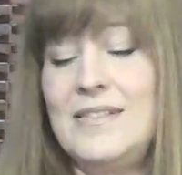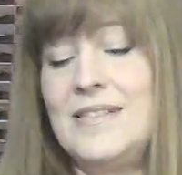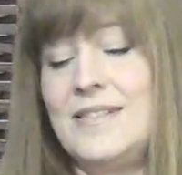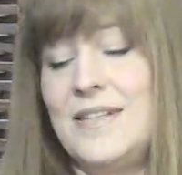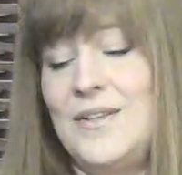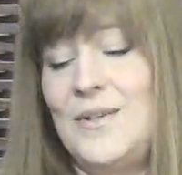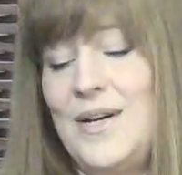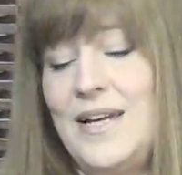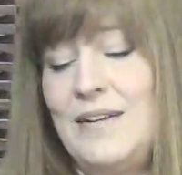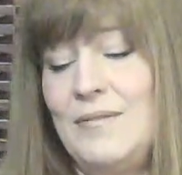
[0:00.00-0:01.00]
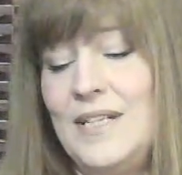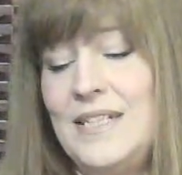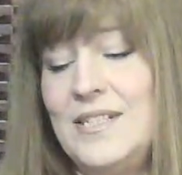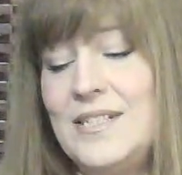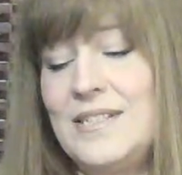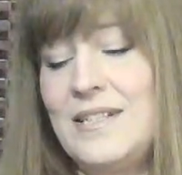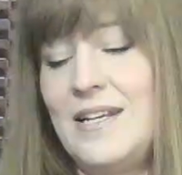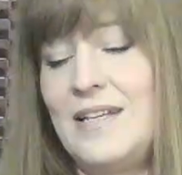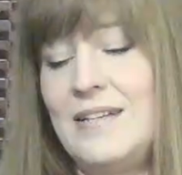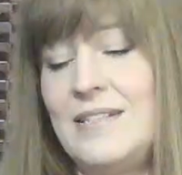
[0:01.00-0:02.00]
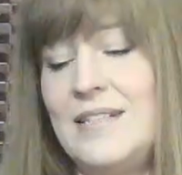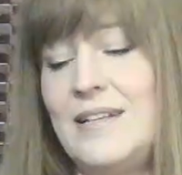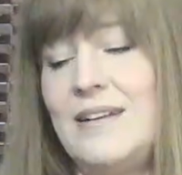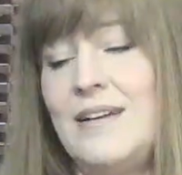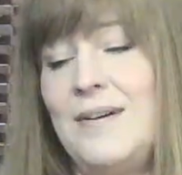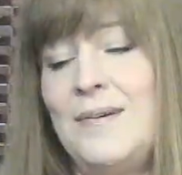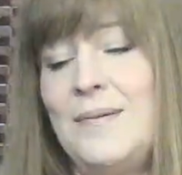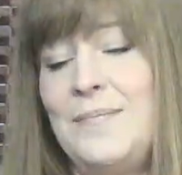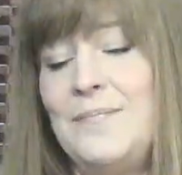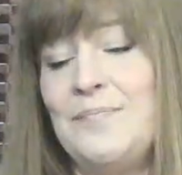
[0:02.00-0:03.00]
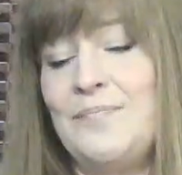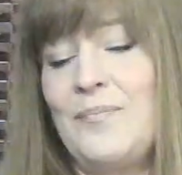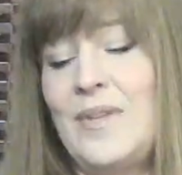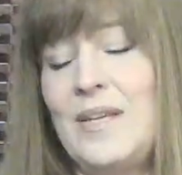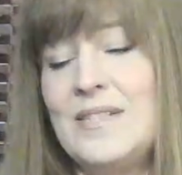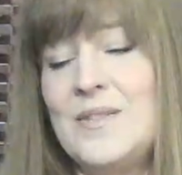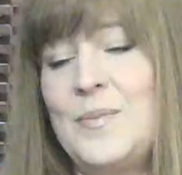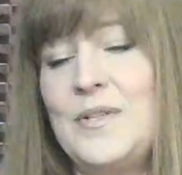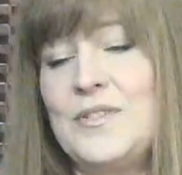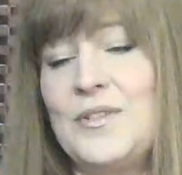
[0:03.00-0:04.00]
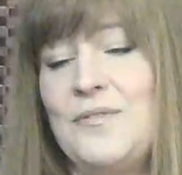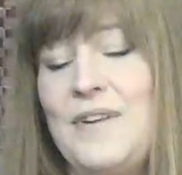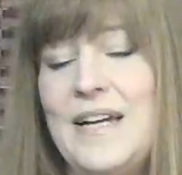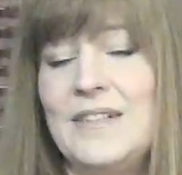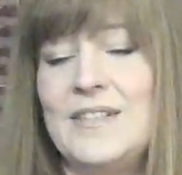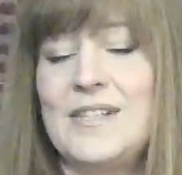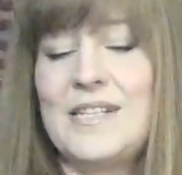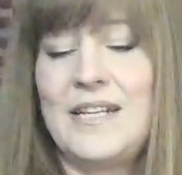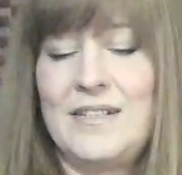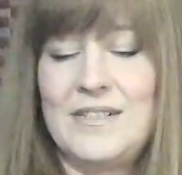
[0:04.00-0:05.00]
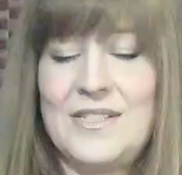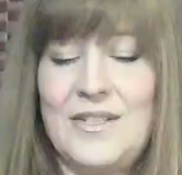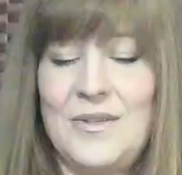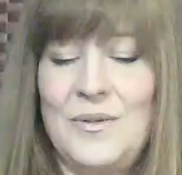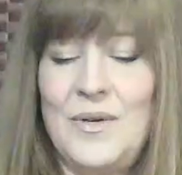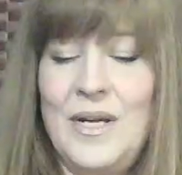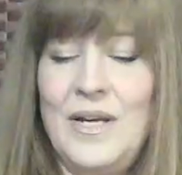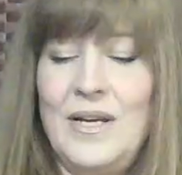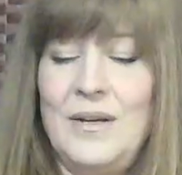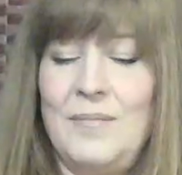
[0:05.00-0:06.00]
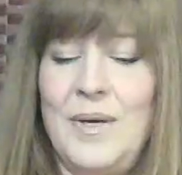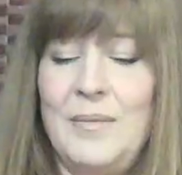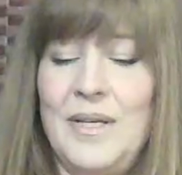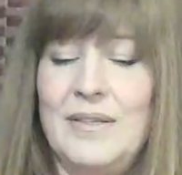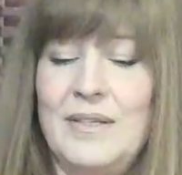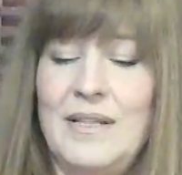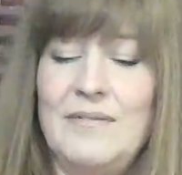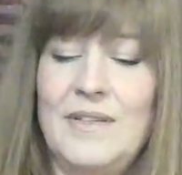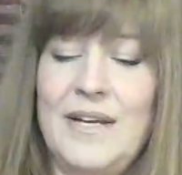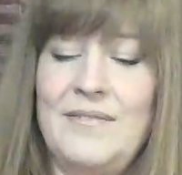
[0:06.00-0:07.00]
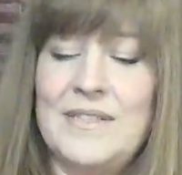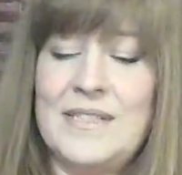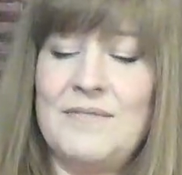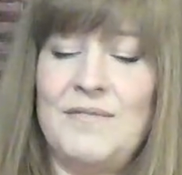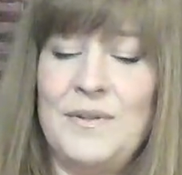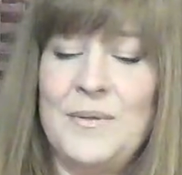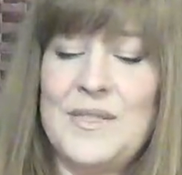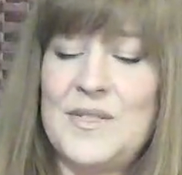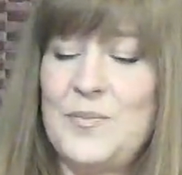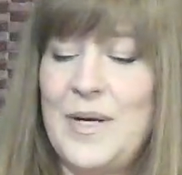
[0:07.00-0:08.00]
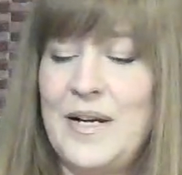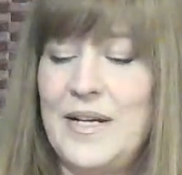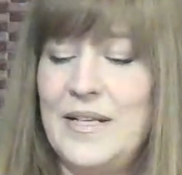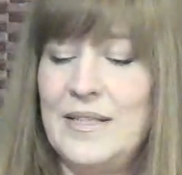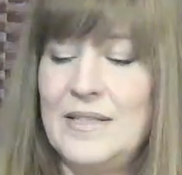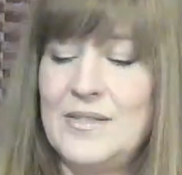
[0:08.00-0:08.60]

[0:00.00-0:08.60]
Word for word: So, and religious and um, spiritual factors here. So, maybe the love life is influenced by a